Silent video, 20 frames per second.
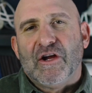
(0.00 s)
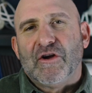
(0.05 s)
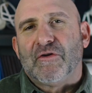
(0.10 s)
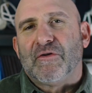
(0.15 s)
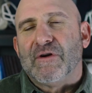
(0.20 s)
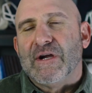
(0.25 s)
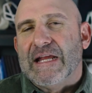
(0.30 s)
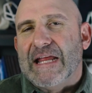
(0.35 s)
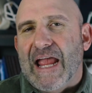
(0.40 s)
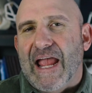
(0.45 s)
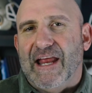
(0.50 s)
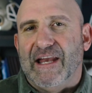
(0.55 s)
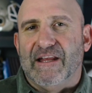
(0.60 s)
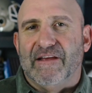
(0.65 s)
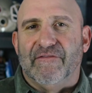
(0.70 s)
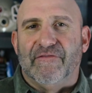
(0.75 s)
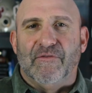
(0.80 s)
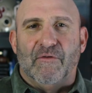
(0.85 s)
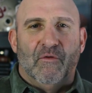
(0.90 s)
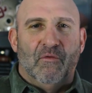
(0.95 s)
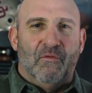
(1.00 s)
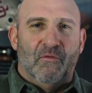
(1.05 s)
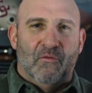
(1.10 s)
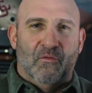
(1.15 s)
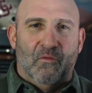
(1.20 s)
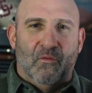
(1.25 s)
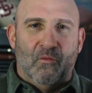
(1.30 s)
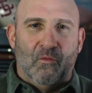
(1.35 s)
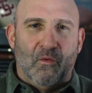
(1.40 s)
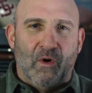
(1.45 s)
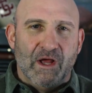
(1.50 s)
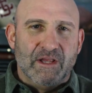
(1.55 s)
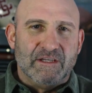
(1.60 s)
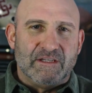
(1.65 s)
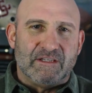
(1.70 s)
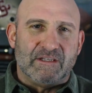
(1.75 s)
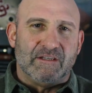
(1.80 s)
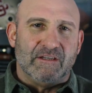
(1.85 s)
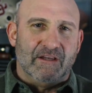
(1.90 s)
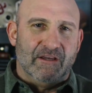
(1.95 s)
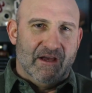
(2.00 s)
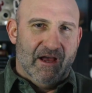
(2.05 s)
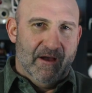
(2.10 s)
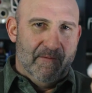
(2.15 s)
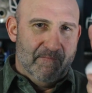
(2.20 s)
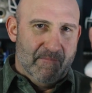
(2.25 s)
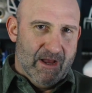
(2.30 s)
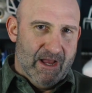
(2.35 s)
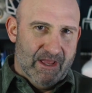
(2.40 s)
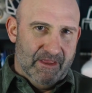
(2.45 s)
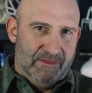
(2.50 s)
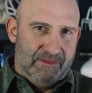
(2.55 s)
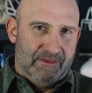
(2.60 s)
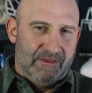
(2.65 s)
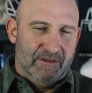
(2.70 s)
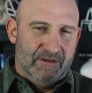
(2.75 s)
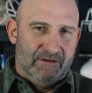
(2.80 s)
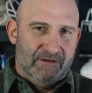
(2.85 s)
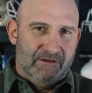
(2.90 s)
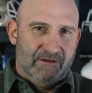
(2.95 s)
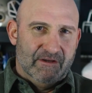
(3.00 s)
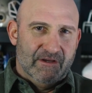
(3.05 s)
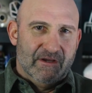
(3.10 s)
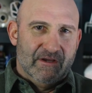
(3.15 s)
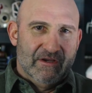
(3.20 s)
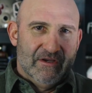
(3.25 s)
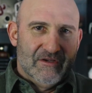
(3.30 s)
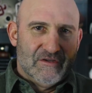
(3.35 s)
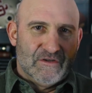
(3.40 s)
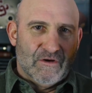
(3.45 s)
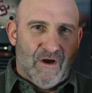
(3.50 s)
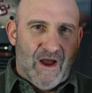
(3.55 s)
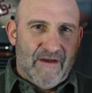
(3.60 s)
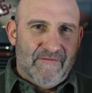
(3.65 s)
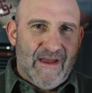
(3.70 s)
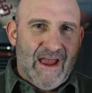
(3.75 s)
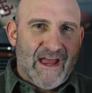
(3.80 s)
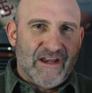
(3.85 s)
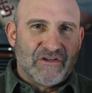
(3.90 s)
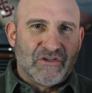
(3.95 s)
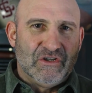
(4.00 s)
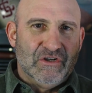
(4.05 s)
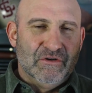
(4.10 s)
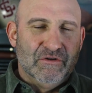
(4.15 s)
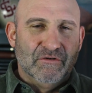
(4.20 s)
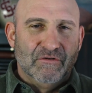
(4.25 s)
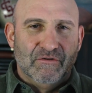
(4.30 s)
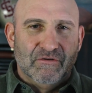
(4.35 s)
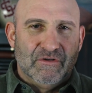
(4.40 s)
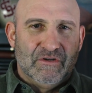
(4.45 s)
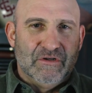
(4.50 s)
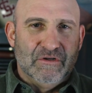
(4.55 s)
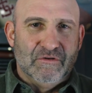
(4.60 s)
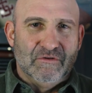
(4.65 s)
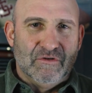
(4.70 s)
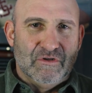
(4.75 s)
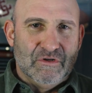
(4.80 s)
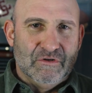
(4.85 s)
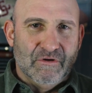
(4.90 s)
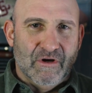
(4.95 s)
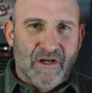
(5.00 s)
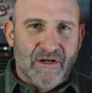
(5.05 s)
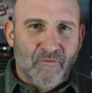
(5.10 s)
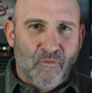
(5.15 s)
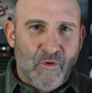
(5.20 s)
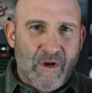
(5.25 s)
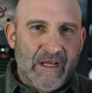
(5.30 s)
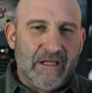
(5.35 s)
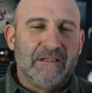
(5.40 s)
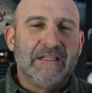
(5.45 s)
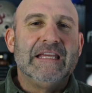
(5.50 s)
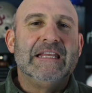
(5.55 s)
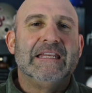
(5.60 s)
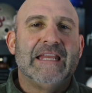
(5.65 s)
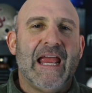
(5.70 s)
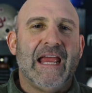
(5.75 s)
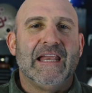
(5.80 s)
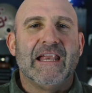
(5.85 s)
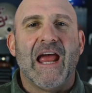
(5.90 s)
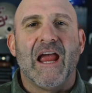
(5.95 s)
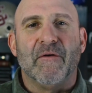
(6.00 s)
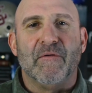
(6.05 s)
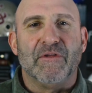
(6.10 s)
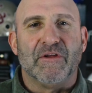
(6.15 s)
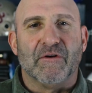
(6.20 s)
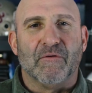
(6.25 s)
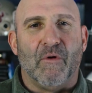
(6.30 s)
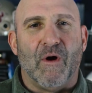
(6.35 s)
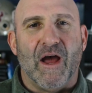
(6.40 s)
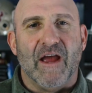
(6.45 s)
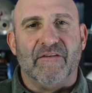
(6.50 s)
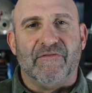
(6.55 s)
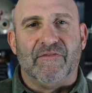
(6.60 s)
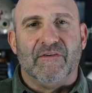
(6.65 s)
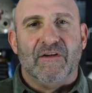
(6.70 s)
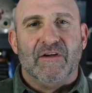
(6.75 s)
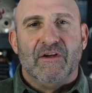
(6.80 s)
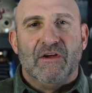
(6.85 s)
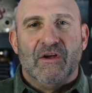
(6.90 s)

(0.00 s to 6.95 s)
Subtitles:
creative once a month. So I've asked you to do a weekly date night with your wife.